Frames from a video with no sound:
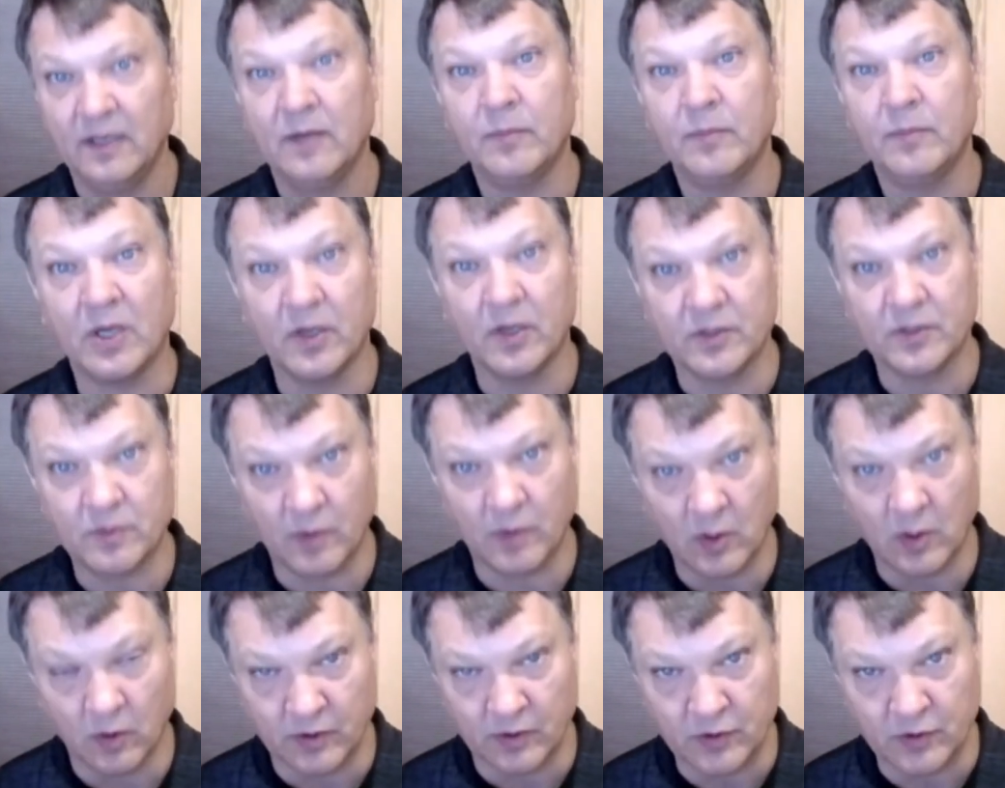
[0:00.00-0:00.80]
because
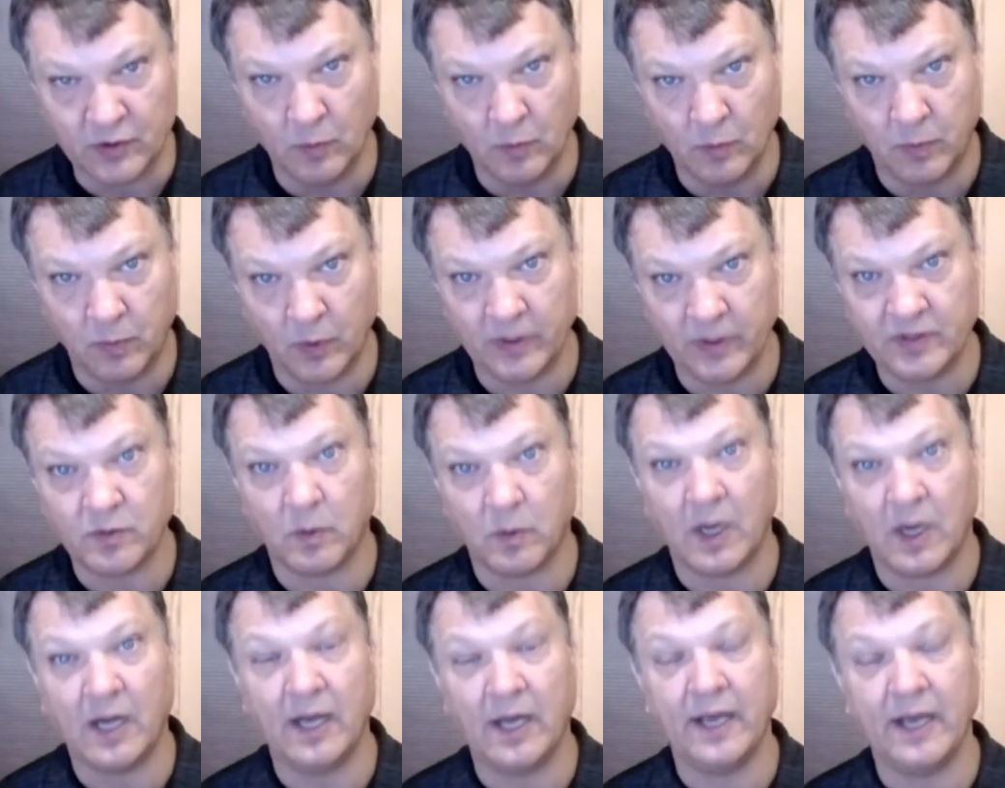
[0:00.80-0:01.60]
we're going two points
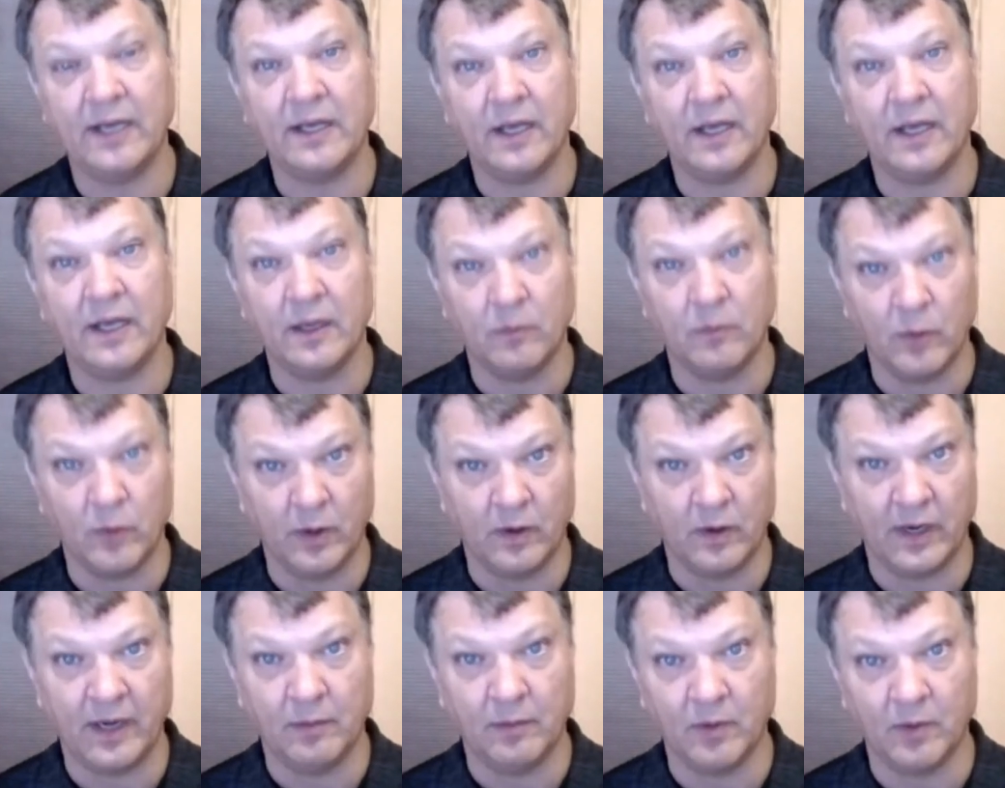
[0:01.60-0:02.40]
wide and we
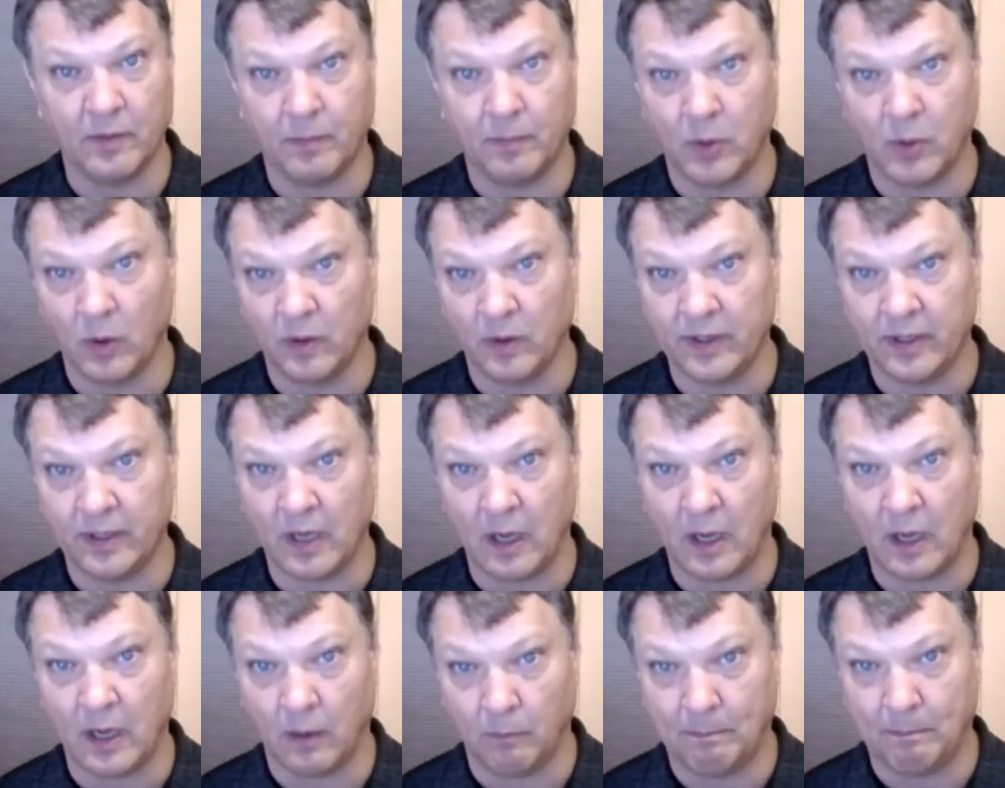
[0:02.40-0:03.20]
were able to pull in
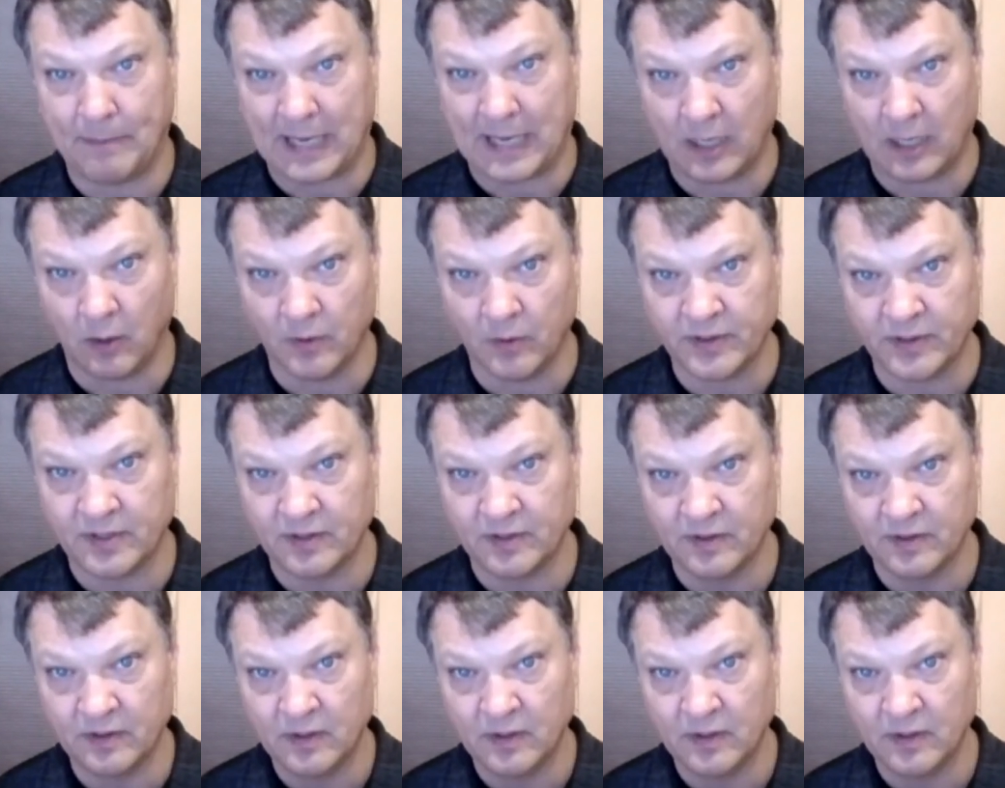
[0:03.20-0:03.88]
about